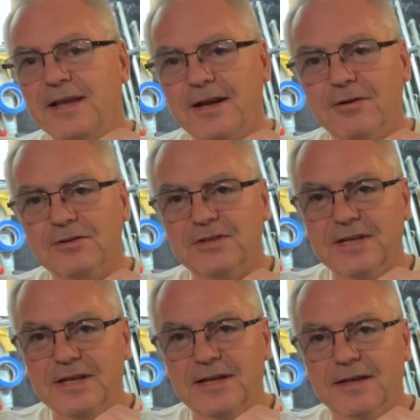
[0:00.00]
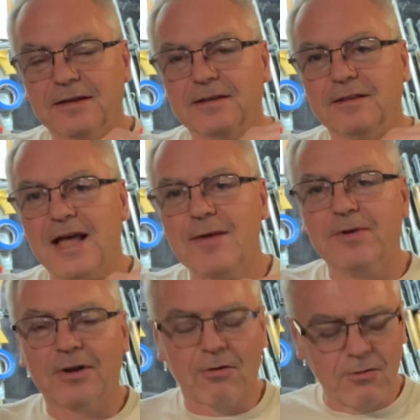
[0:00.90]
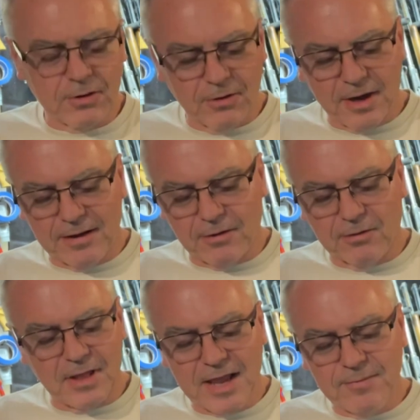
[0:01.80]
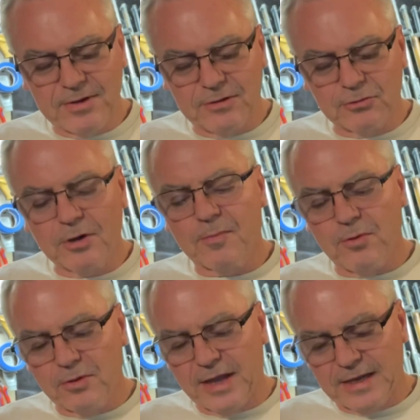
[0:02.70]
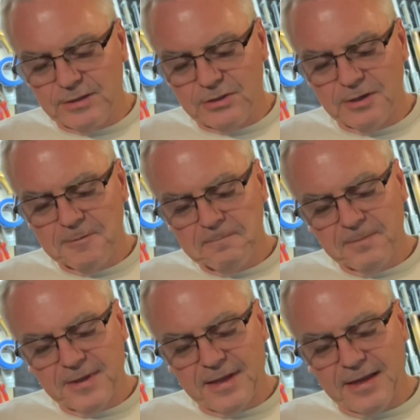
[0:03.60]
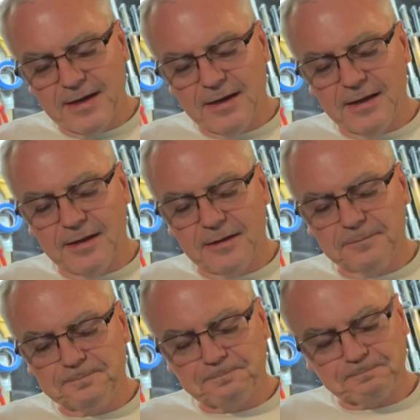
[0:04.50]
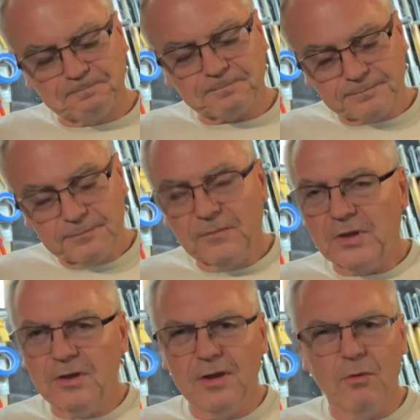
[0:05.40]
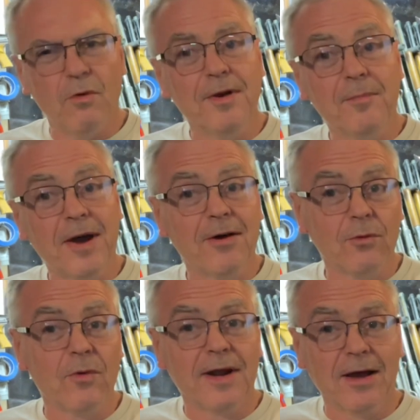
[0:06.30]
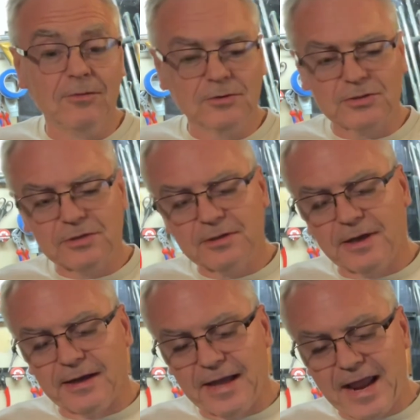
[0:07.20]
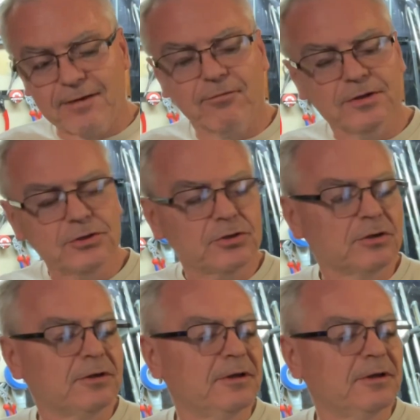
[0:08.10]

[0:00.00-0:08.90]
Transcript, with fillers: here's the uh, Lyman chronograph or Lyman trigger pull gauge, and uh, one pound one ounce uh, average.